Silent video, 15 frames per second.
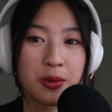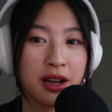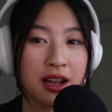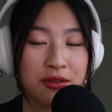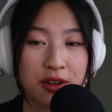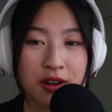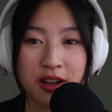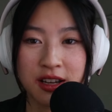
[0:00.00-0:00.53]
or
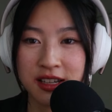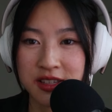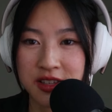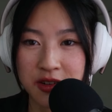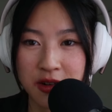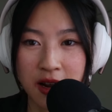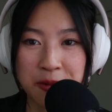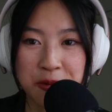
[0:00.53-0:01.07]
whatever on
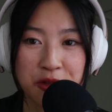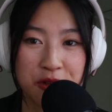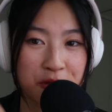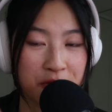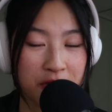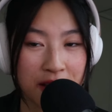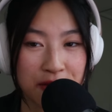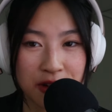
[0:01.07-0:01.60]
Instagram with your
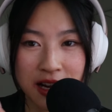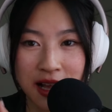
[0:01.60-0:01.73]
favorite